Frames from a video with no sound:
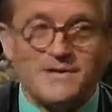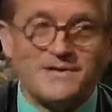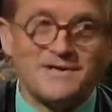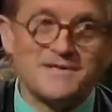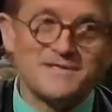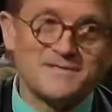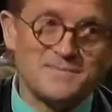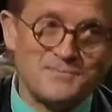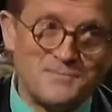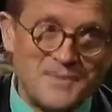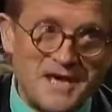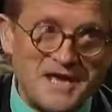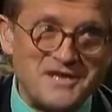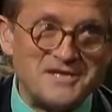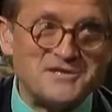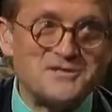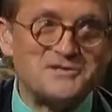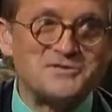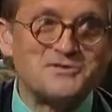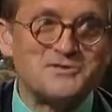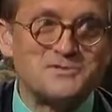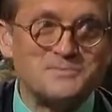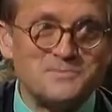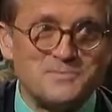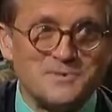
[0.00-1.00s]
It's
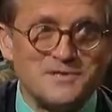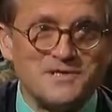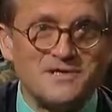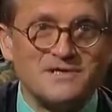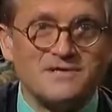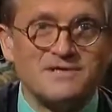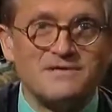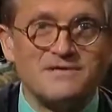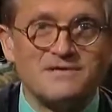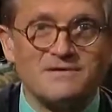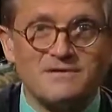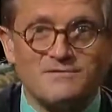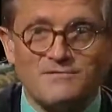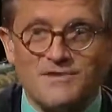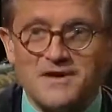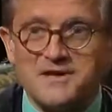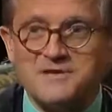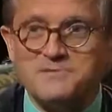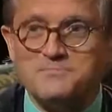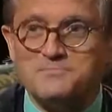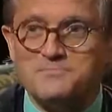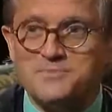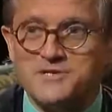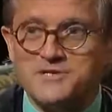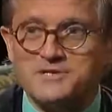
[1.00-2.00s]
meant to be a
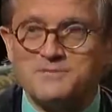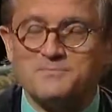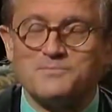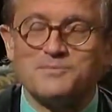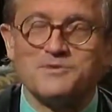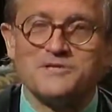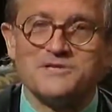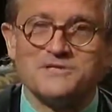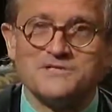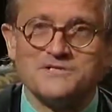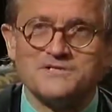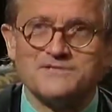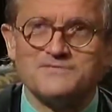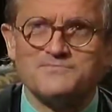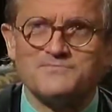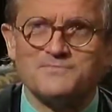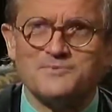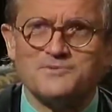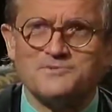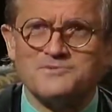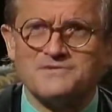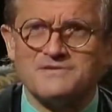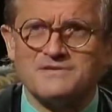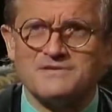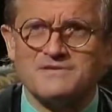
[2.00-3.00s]
great big piece of
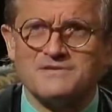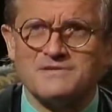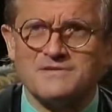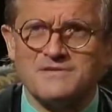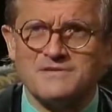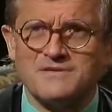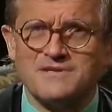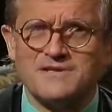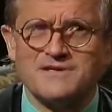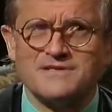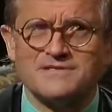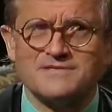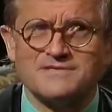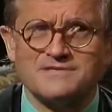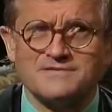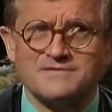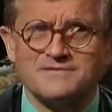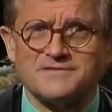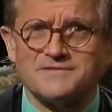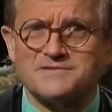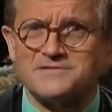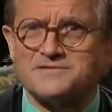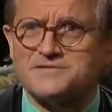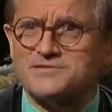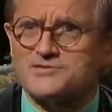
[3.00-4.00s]
musical theatre
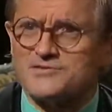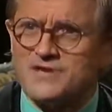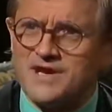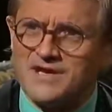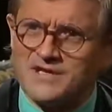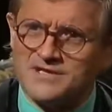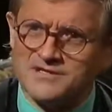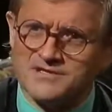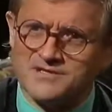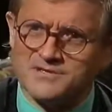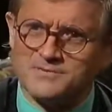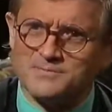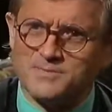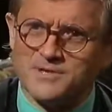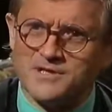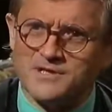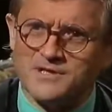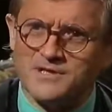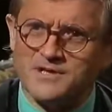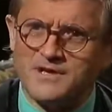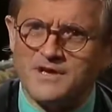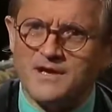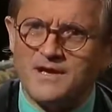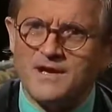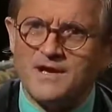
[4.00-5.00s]
that attracted
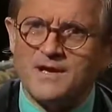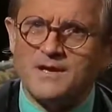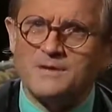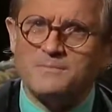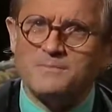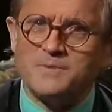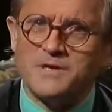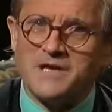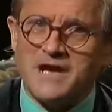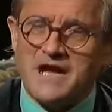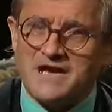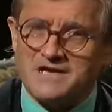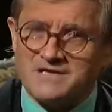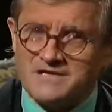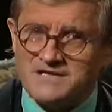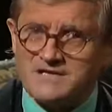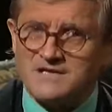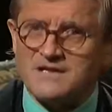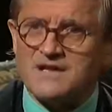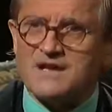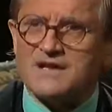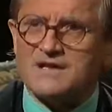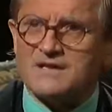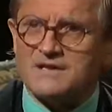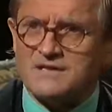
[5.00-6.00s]
me. But I
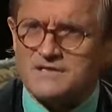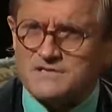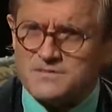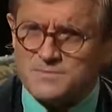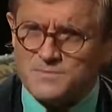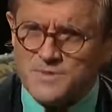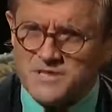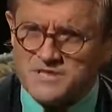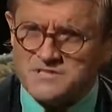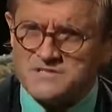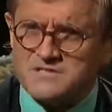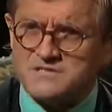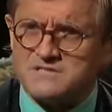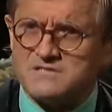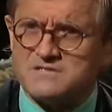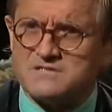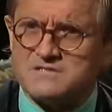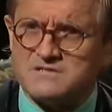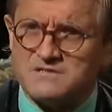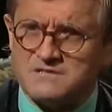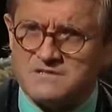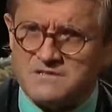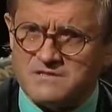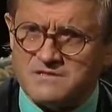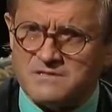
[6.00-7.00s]
did like its
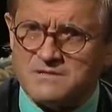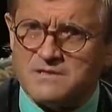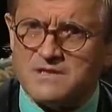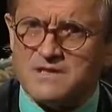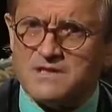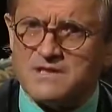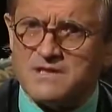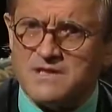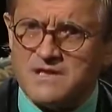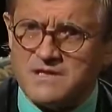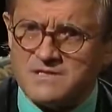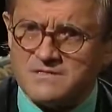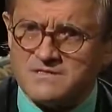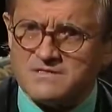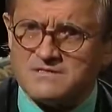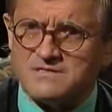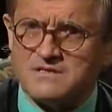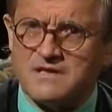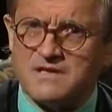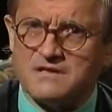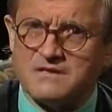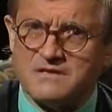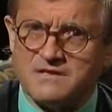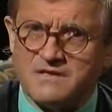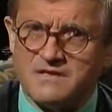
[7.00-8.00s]
message, you know,
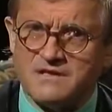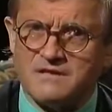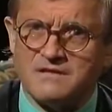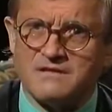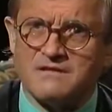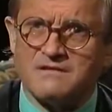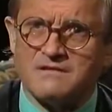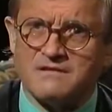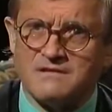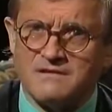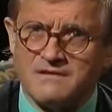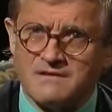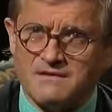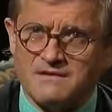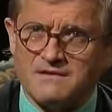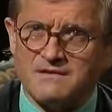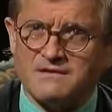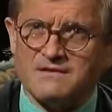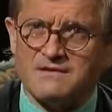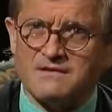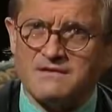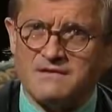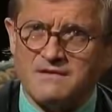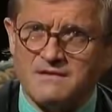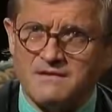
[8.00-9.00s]
yes. I think
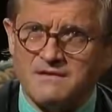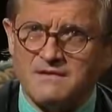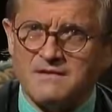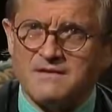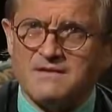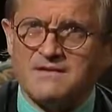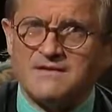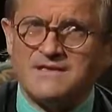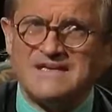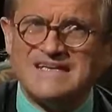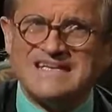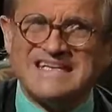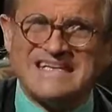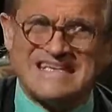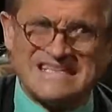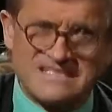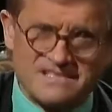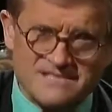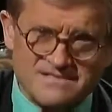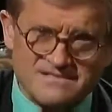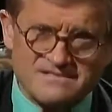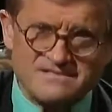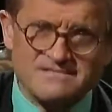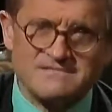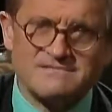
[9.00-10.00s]
it
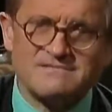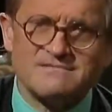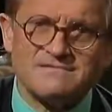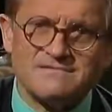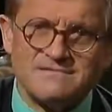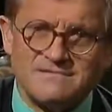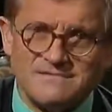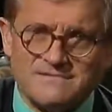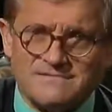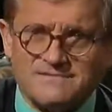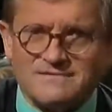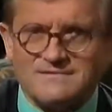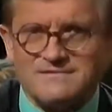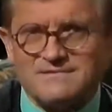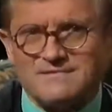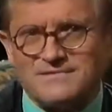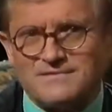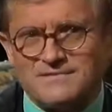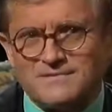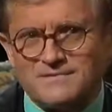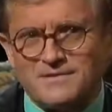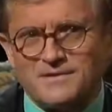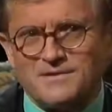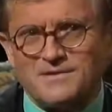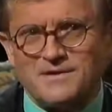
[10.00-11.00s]
is,
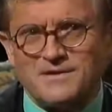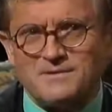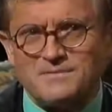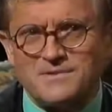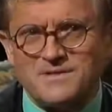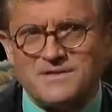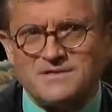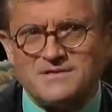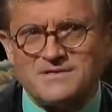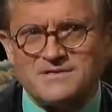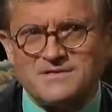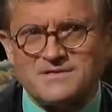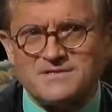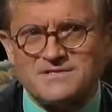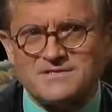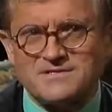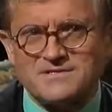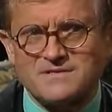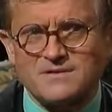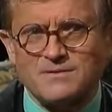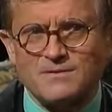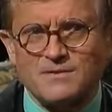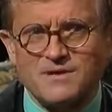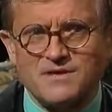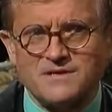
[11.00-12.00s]
you know, I mean, it
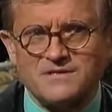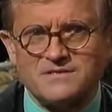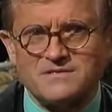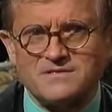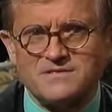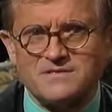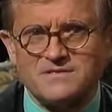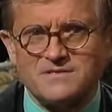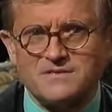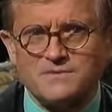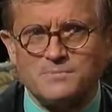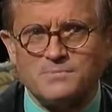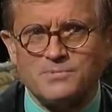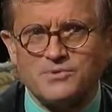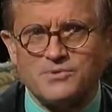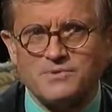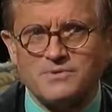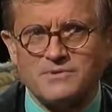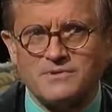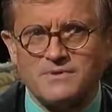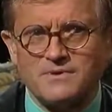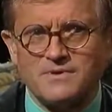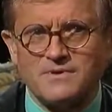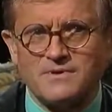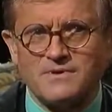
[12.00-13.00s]
is quite deep.
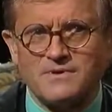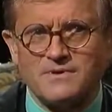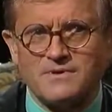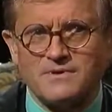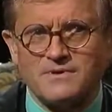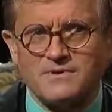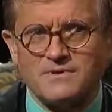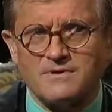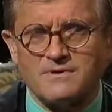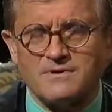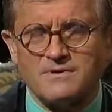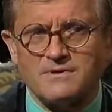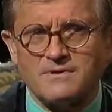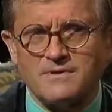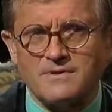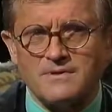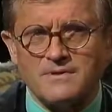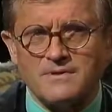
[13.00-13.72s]
And